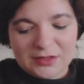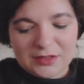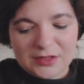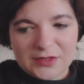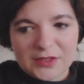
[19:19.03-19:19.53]

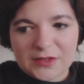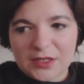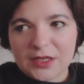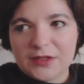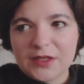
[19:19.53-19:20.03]
It's just,
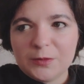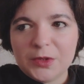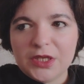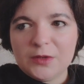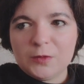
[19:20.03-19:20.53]
I think
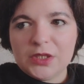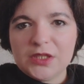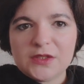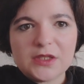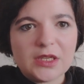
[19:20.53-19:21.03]
we
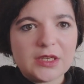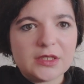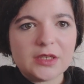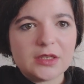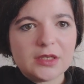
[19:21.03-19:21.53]
need to
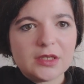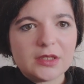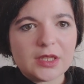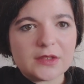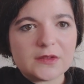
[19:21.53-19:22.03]
learn
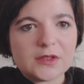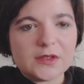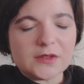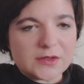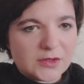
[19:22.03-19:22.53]
that
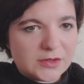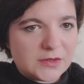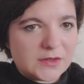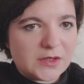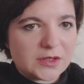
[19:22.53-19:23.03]
in
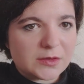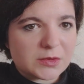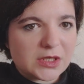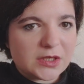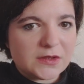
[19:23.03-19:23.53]
certain
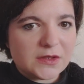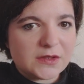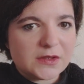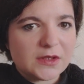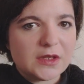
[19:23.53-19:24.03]

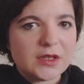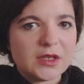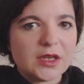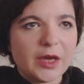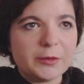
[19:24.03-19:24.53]
circumstances,
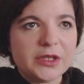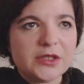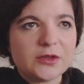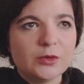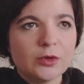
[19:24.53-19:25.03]
and we
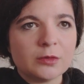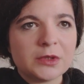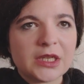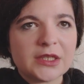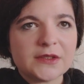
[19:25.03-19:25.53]
need to
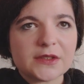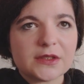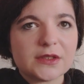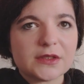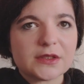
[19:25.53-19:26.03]
normalize
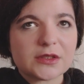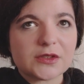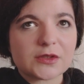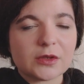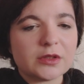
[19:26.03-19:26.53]

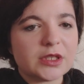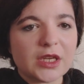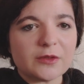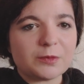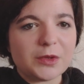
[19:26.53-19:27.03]
just calling
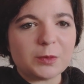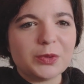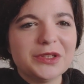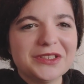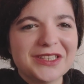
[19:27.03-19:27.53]
out
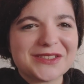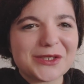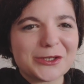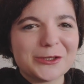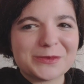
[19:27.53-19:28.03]
people in the
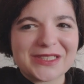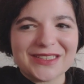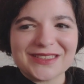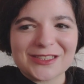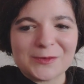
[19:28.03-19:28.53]

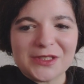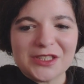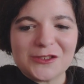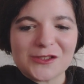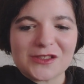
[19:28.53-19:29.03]
circumstances when they're
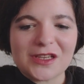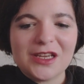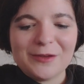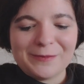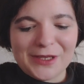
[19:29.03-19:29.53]
just
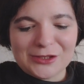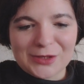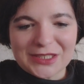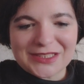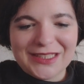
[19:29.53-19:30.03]
being
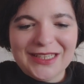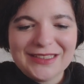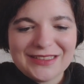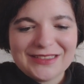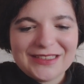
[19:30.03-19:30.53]
trashy.
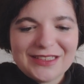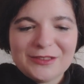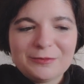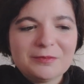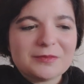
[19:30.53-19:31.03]

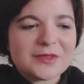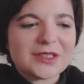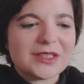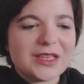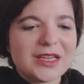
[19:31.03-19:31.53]

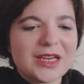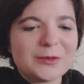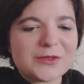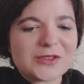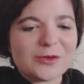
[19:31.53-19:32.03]
And I
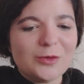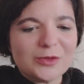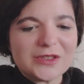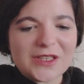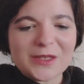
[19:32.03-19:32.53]
was all
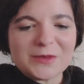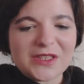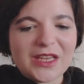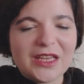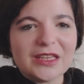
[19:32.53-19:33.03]
the time
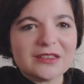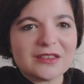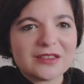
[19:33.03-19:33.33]
saying,